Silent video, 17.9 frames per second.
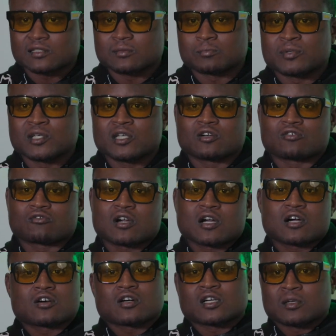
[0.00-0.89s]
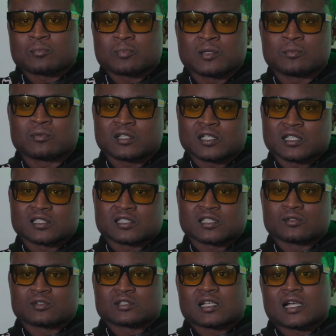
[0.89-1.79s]
to be around other people because
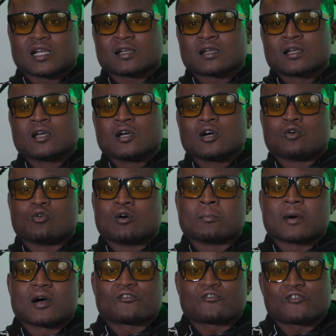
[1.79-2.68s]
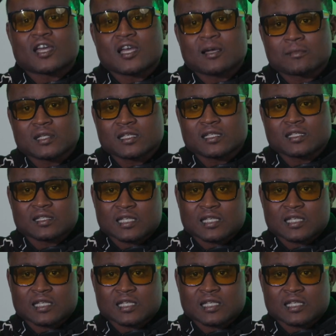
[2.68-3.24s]
it was like with my family,